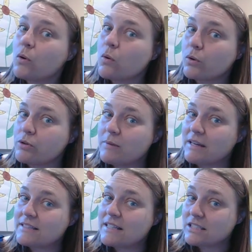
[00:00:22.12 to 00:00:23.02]
or you
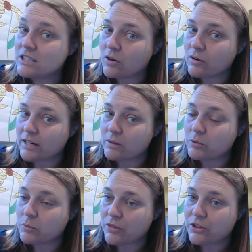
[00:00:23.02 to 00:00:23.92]
might disagree
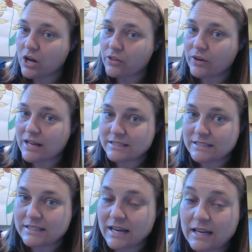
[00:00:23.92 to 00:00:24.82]
with what the author has
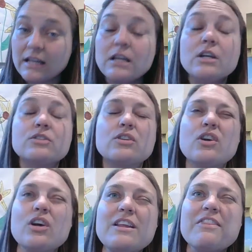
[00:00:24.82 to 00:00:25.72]
to say. So,
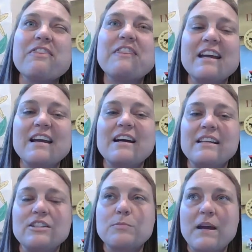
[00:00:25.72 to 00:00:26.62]
you're going to think on
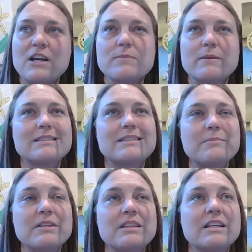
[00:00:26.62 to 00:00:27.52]
each page about
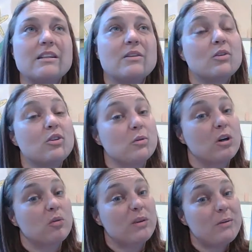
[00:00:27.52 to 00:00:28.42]
something that you
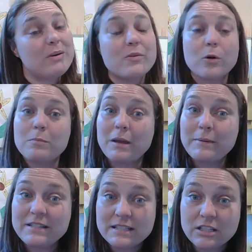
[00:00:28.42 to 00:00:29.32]
agree with or
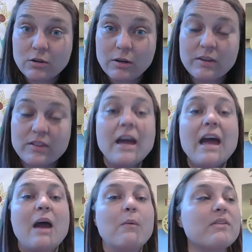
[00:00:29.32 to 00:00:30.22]
maybe disagree with.
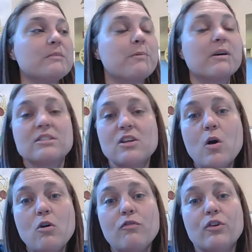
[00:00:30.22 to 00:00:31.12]
And when this book is
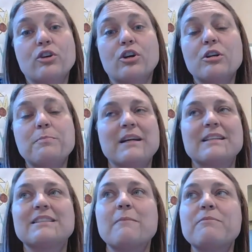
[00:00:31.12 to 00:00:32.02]
over, you're going to pick
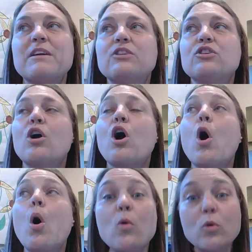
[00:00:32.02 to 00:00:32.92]
something in your
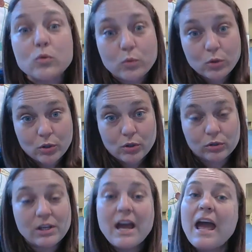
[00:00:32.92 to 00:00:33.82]
own
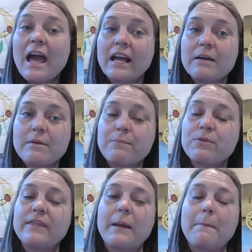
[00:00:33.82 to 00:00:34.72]
world and come up
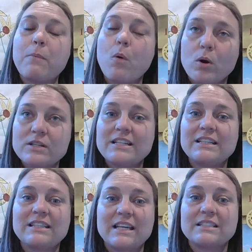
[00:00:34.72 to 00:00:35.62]
with the
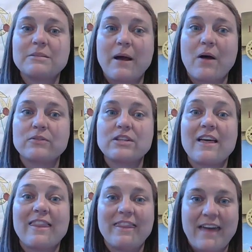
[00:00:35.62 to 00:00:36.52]
important things about
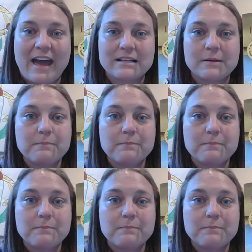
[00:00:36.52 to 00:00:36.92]
that.